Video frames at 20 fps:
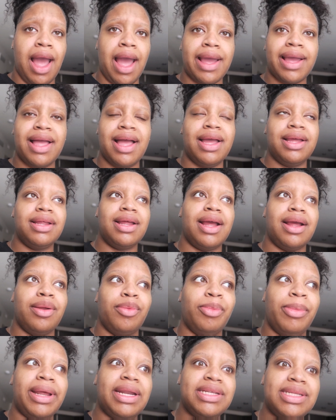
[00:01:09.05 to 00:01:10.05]
I got,
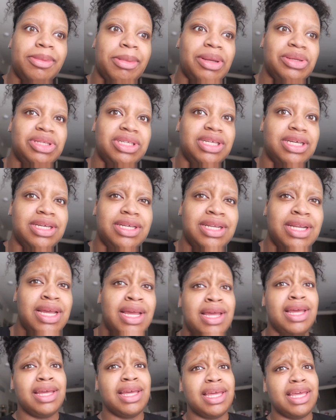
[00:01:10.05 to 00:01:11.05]
by the time I was done,
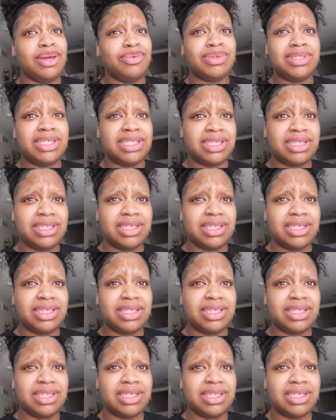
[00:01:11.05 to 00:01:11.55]
it was